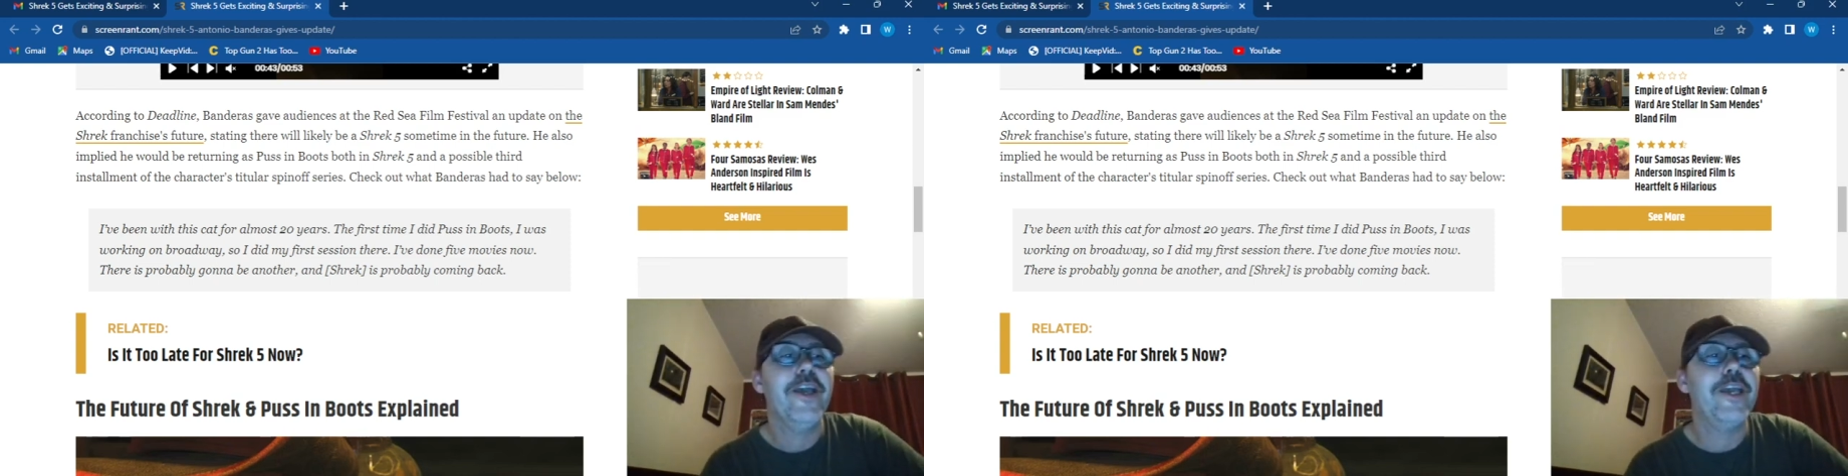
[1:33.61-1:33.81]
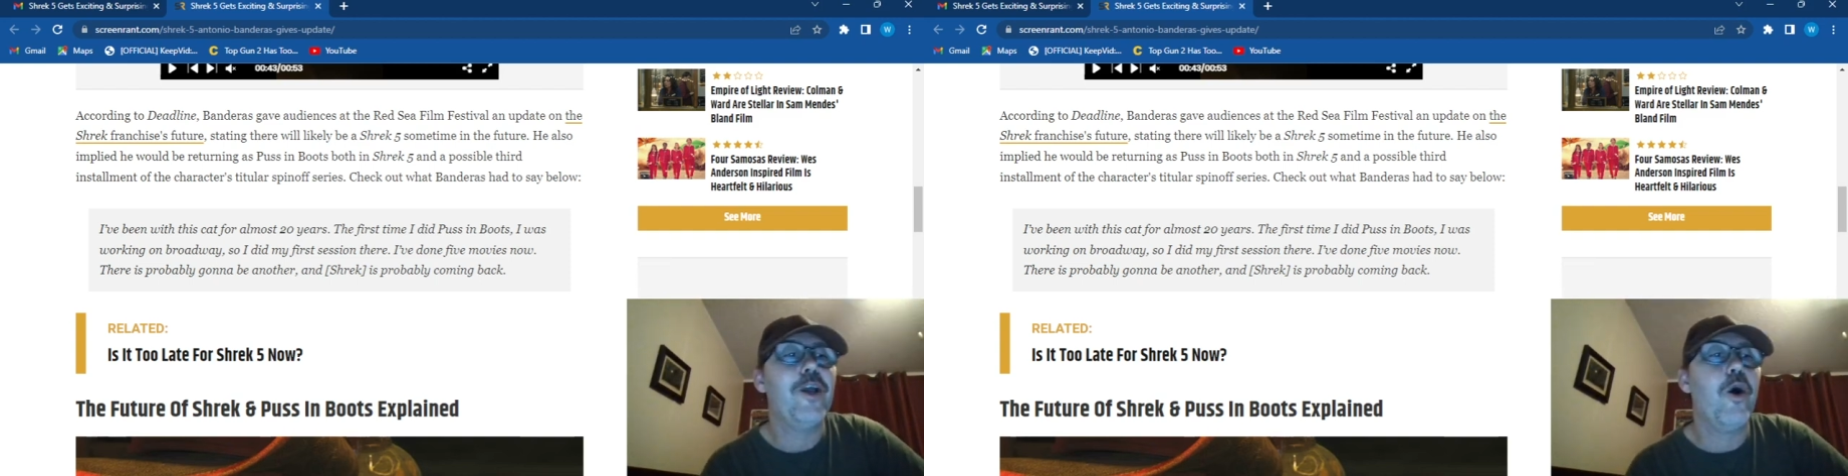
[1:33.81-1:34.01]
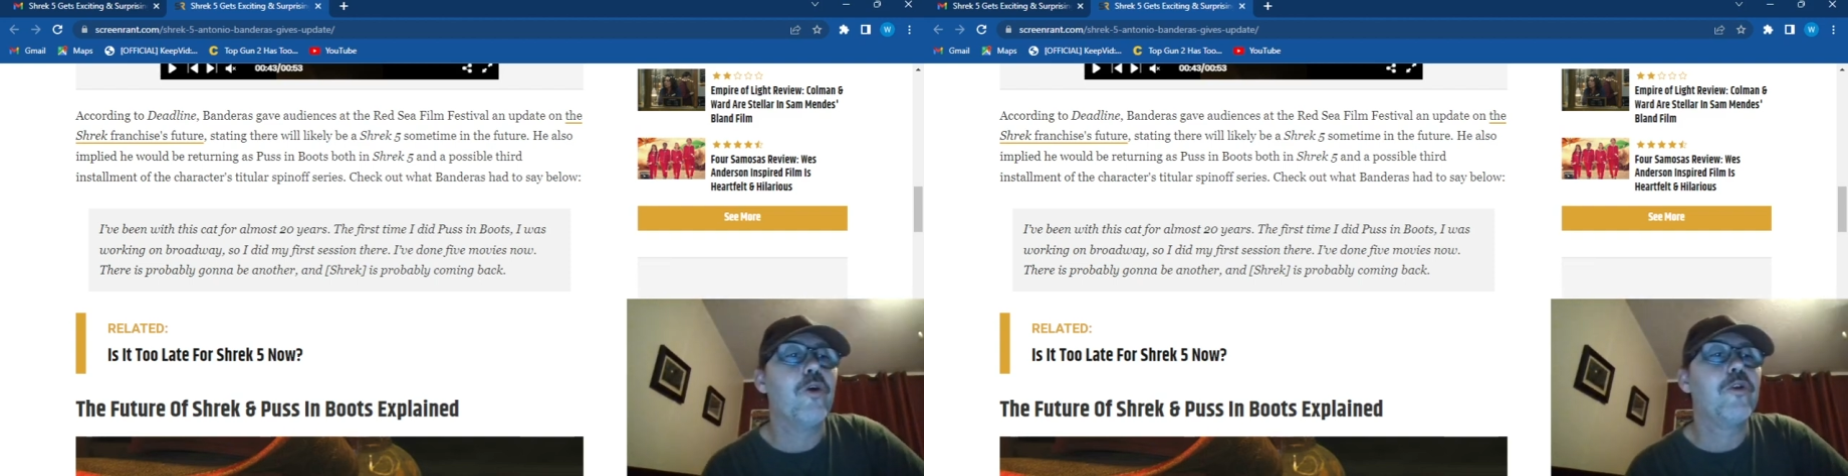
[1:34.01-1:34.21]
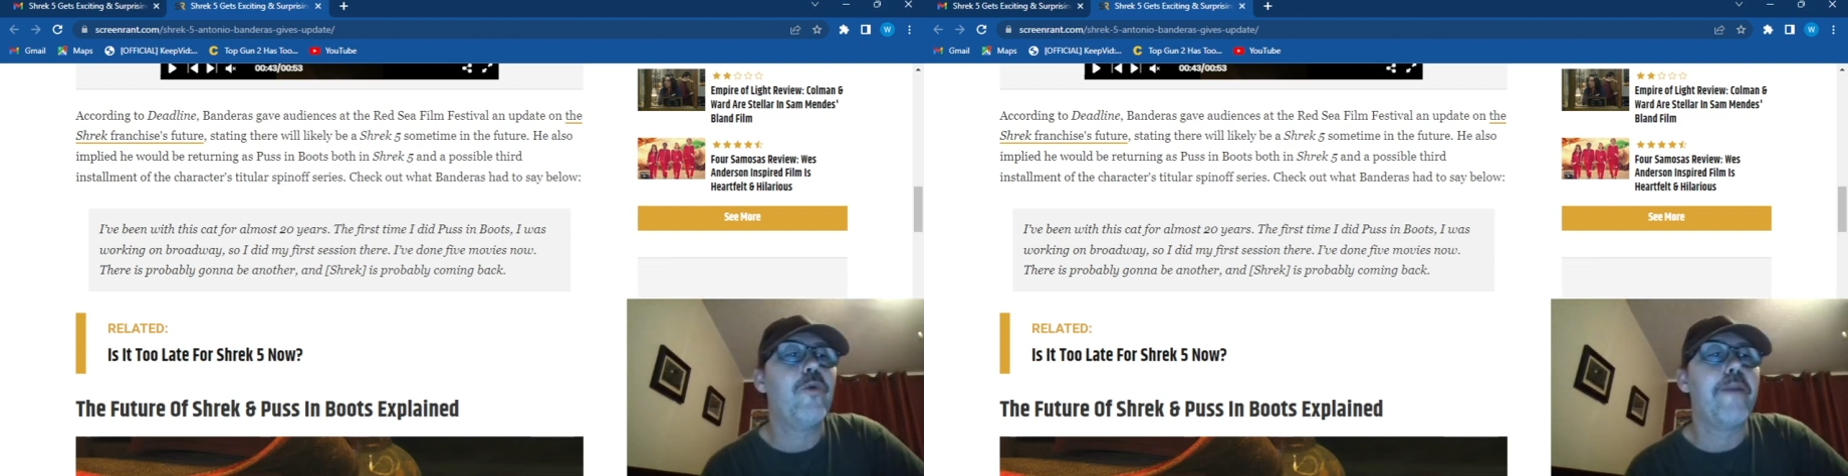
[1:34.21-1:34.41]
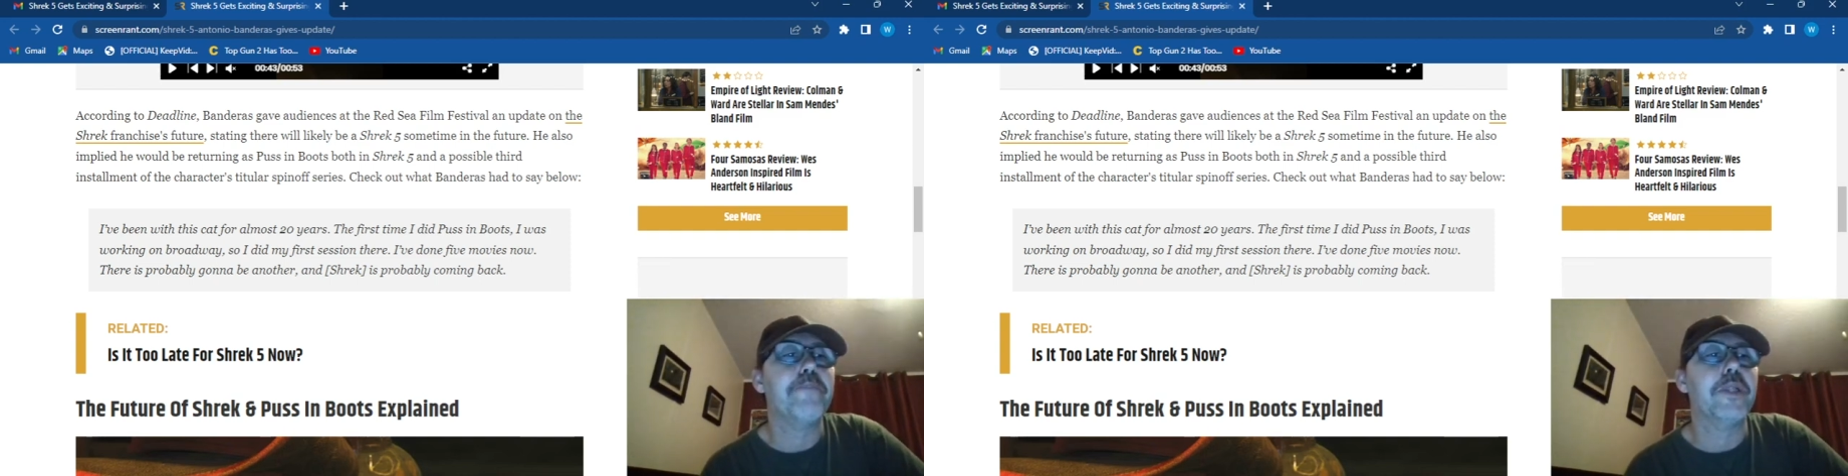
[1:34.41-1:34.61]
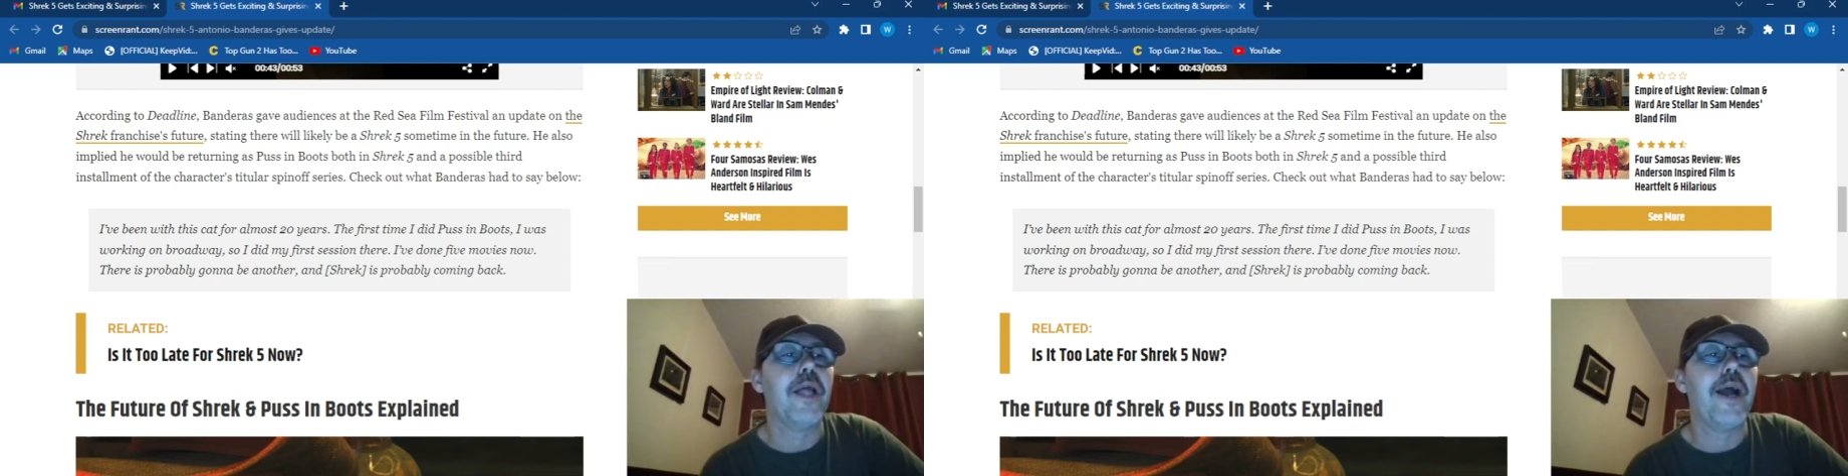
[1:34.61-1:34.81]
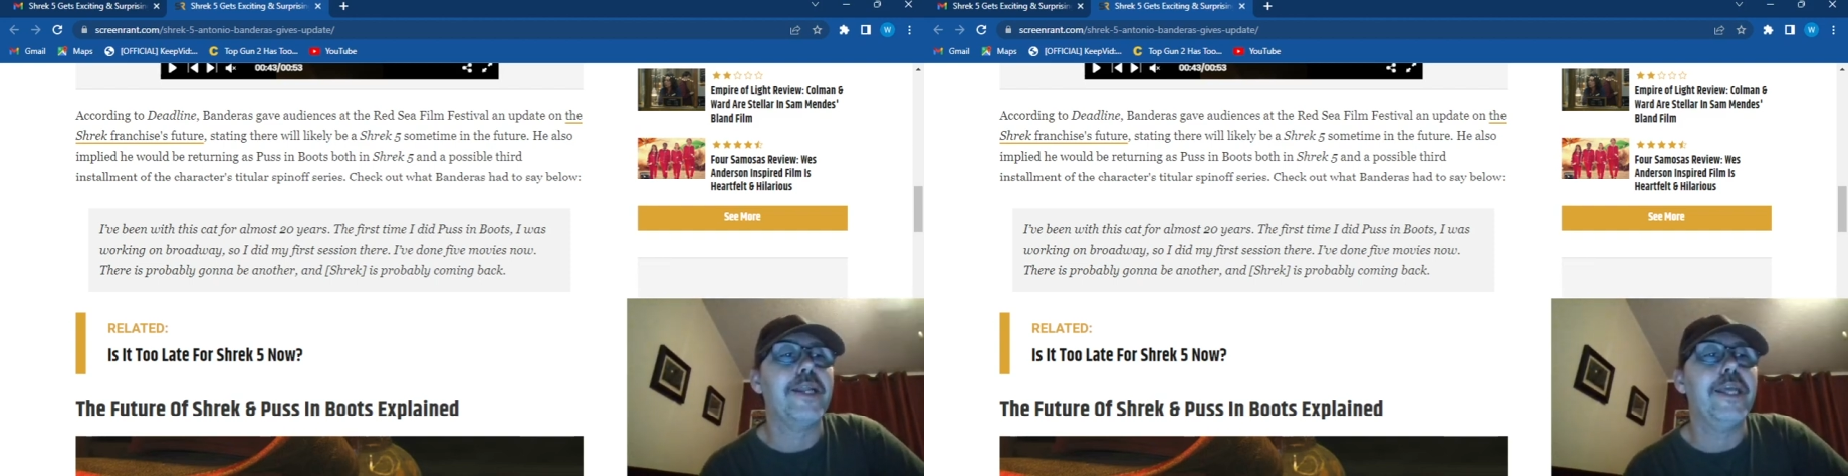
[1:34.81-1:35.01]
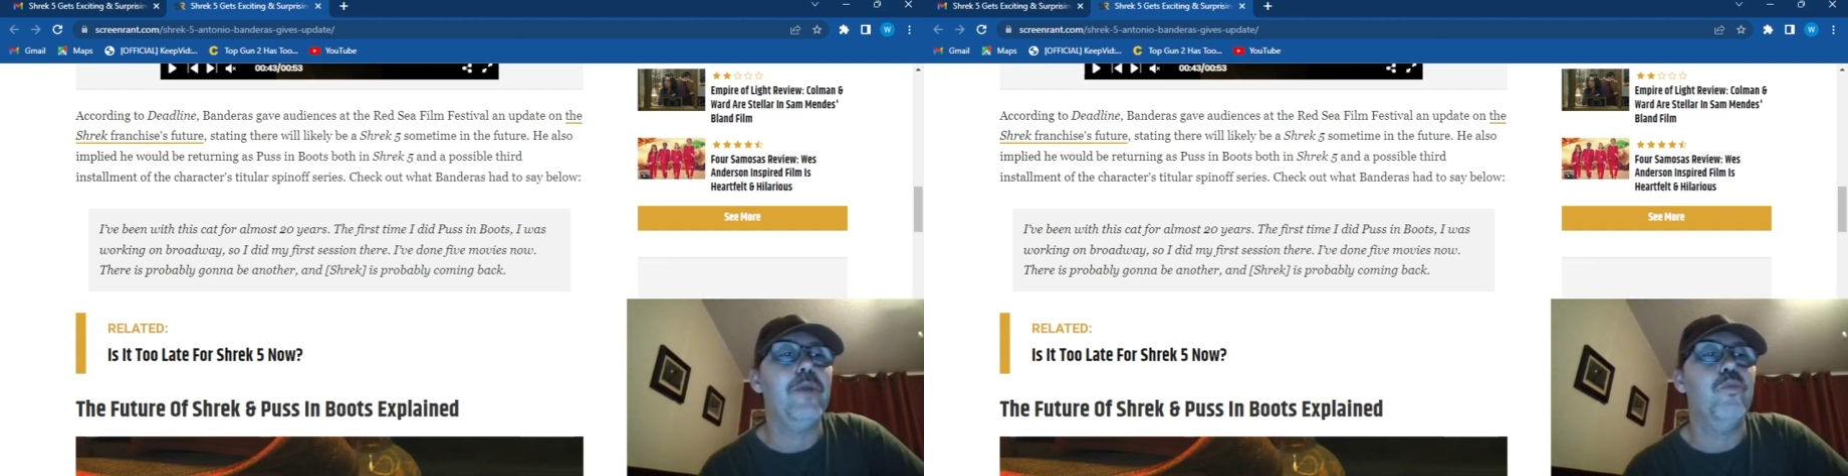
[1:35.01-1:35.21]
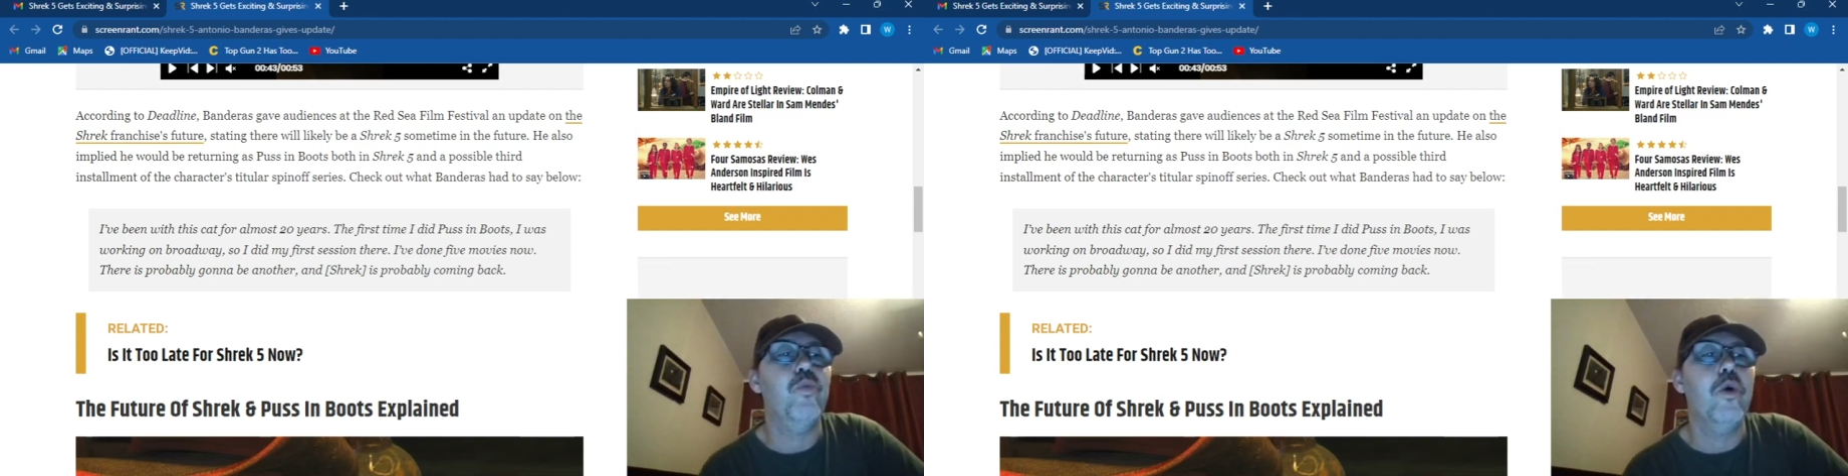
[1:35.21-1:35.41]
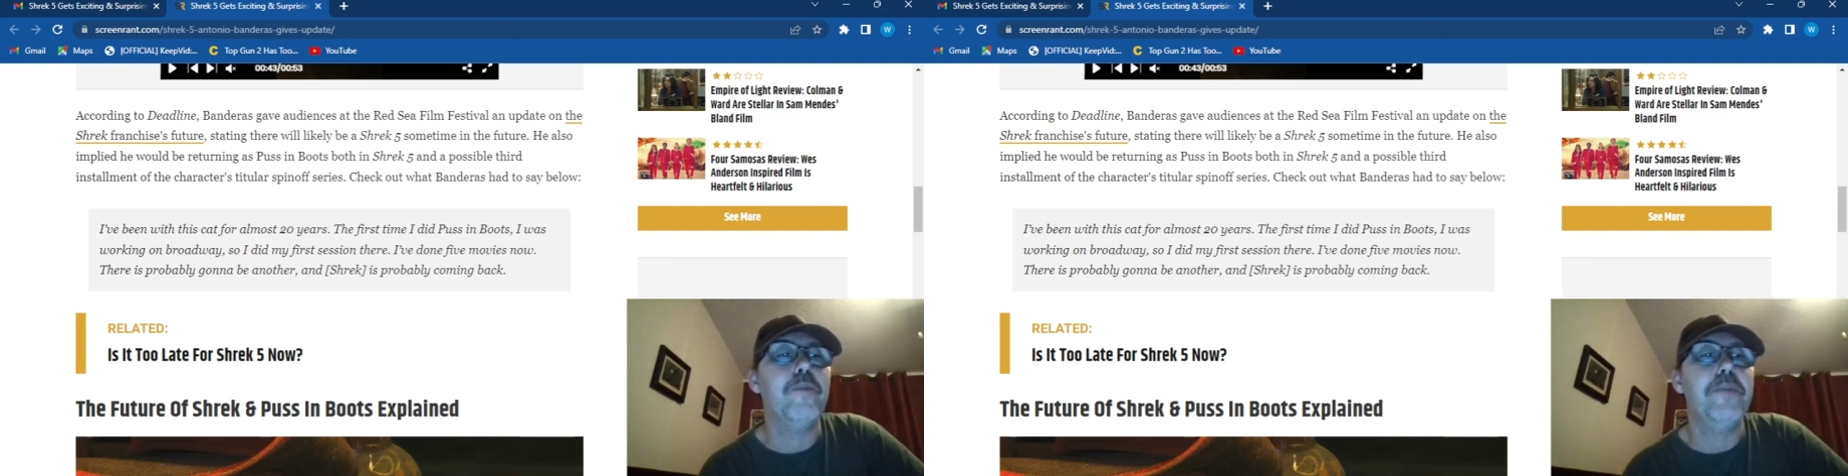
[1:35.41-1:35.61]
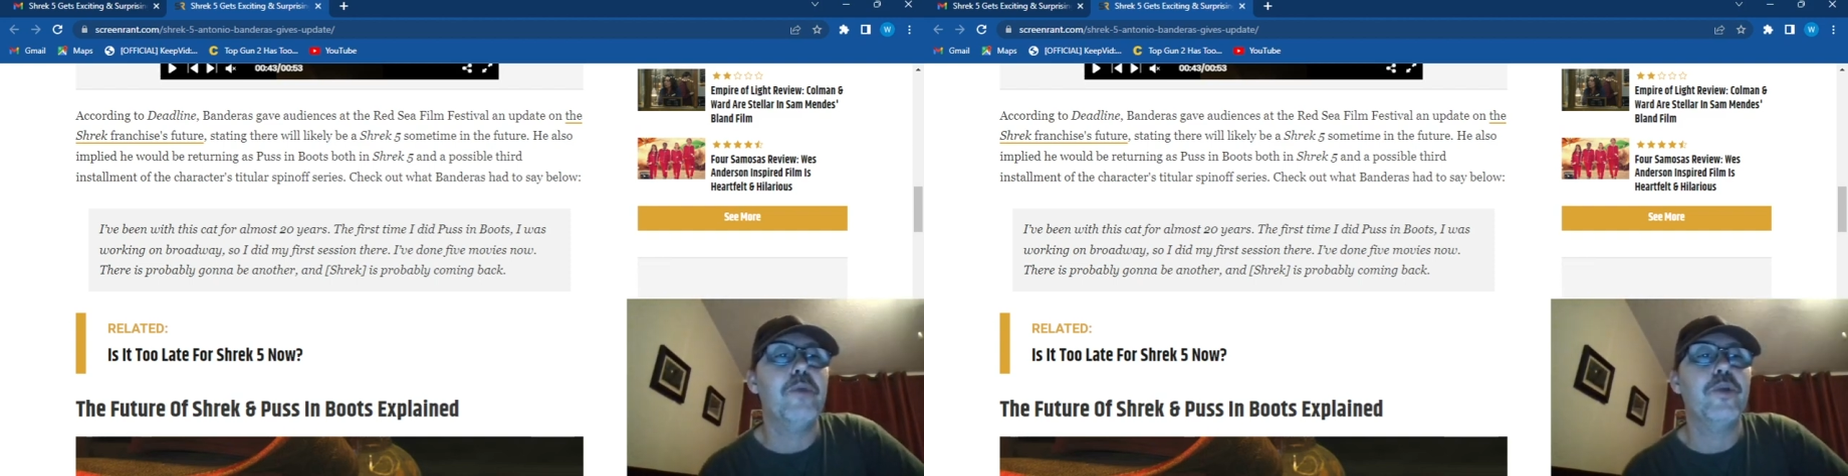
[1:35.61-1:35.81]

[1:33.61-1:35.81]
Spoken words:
He also implied he would be